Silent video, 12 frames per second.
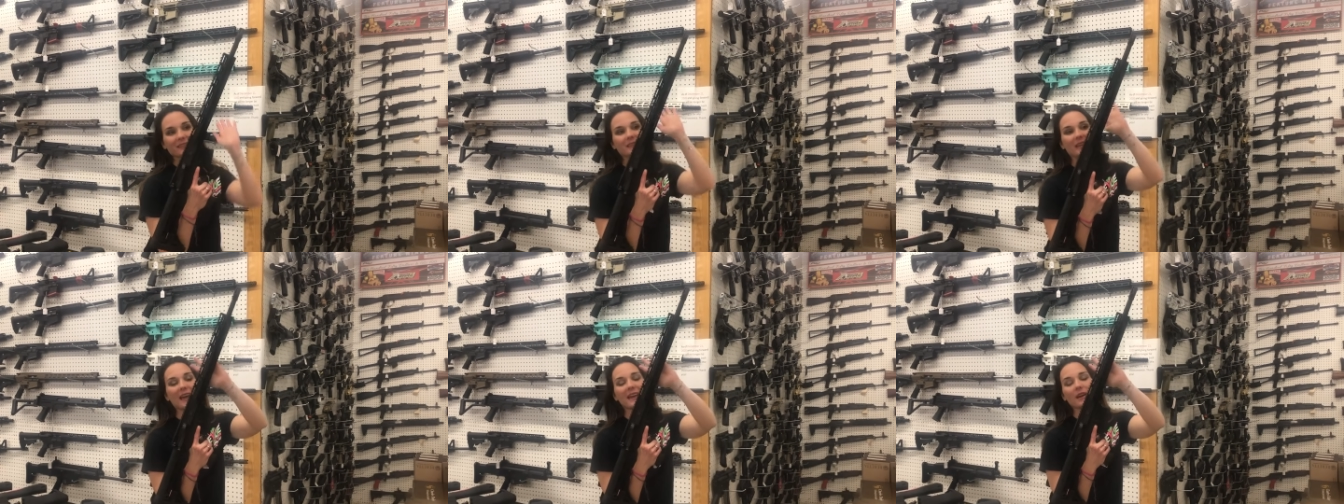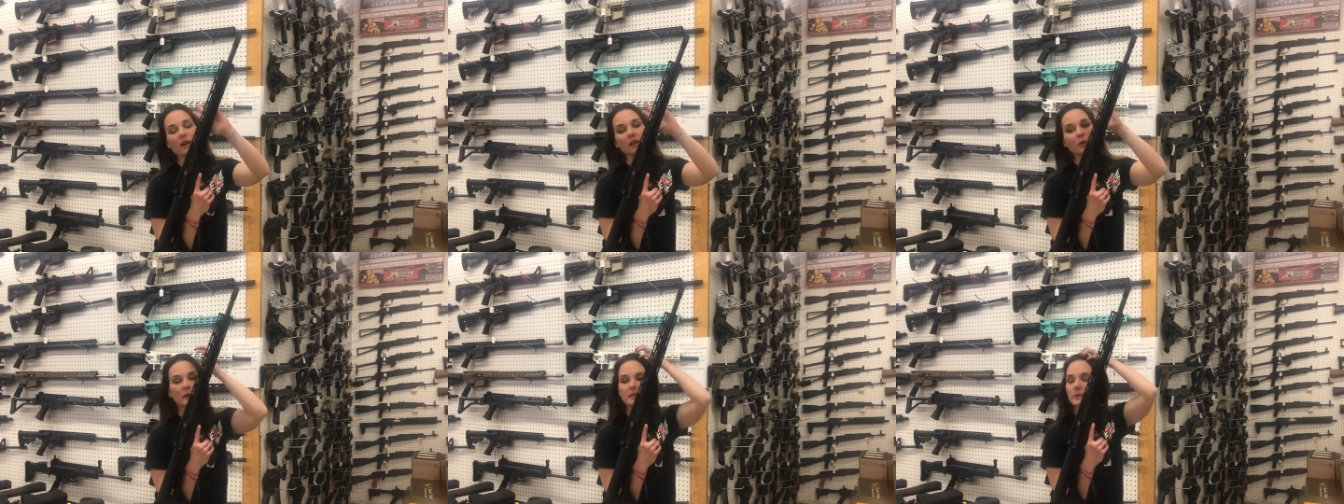They are
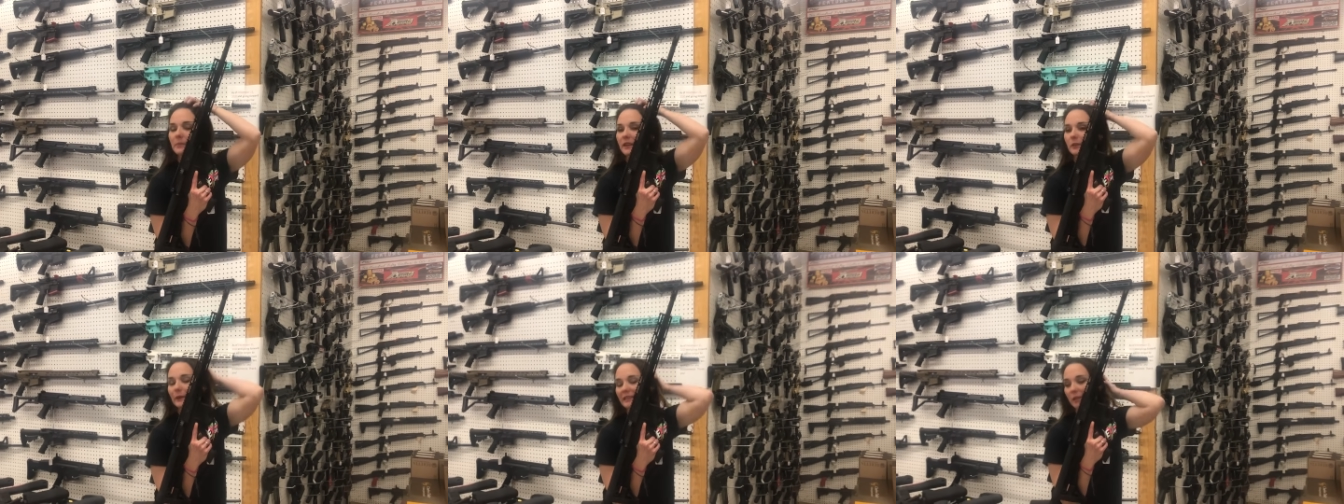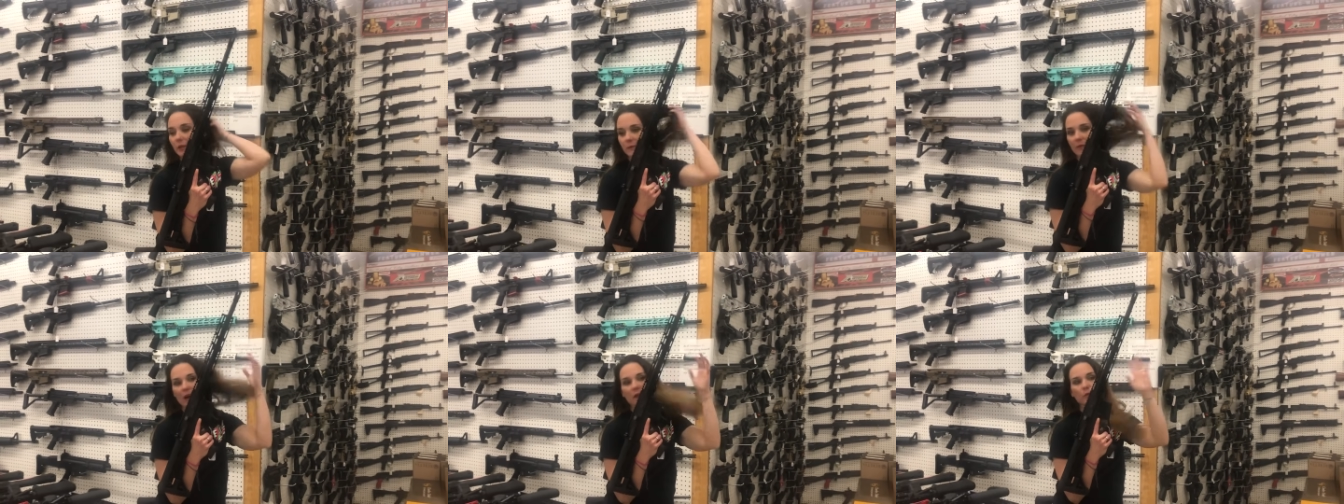going to be
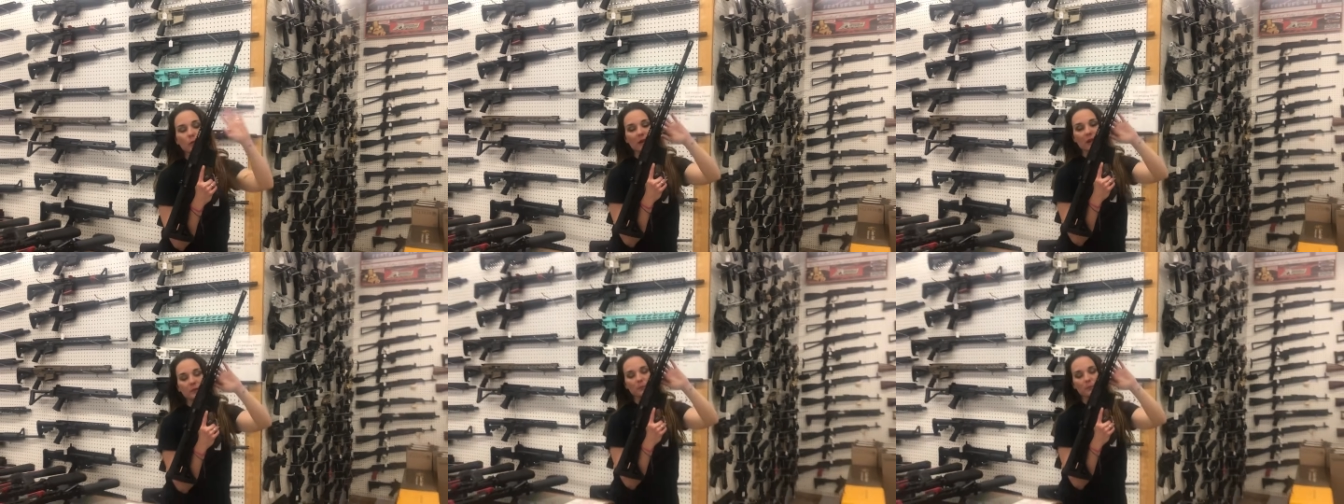335 without the